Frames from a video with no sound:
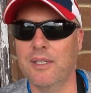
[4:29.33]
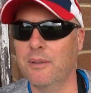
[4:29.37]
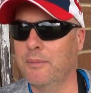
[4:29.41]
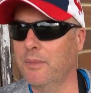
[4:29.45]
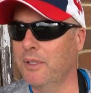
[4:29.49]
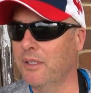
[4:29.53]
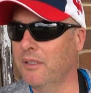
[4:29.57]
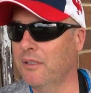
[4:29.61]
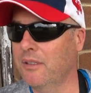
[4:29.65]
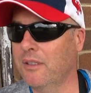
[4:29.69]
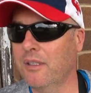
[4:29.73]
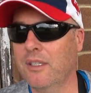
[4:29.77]

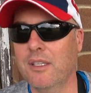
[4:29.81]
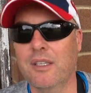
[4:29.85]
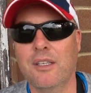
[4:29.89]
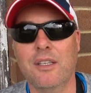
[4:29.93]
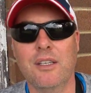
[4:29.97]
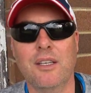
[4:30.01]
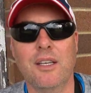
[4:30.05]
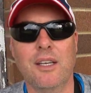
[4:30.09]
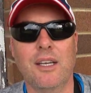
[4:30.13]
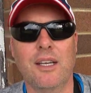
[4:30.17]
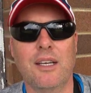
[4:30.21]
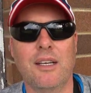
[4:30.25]
camera,
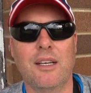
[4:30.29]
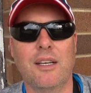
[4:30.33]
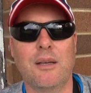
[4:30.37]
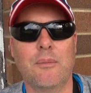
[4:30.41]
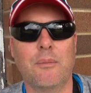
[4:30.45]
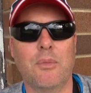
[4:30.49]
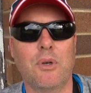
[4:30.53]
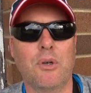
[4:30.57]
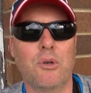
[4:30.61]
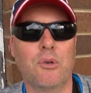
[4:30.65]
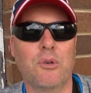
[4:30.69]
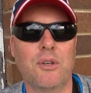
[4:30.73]

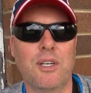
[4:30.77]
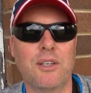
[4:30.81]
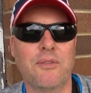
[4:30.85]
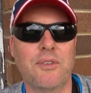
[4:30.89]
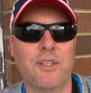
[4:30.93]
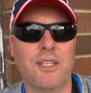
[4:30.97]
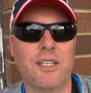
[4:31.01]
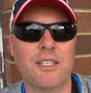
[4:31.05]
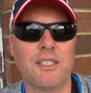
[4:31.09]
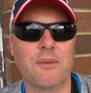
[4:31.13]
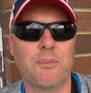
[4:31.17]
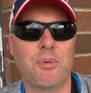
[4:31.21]
or
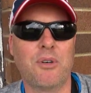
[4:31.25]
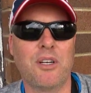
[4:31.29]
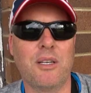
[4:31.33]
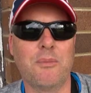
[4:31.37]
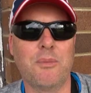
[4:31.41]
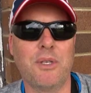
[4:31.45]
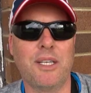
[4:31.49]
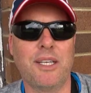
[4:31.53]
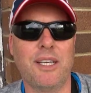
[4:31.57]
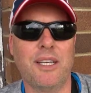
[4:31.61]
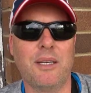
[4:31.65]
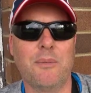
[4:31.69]
even as a
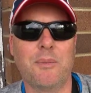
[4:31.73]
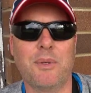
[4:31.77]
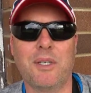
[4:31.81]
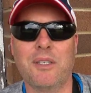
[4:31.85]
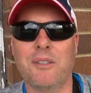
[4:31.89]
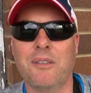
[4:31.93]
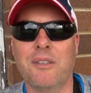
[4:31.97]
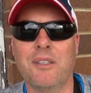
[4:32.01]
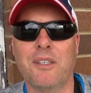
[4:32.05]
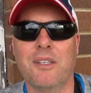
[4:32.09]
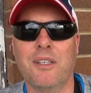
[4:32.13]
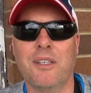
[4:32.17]
primary camera.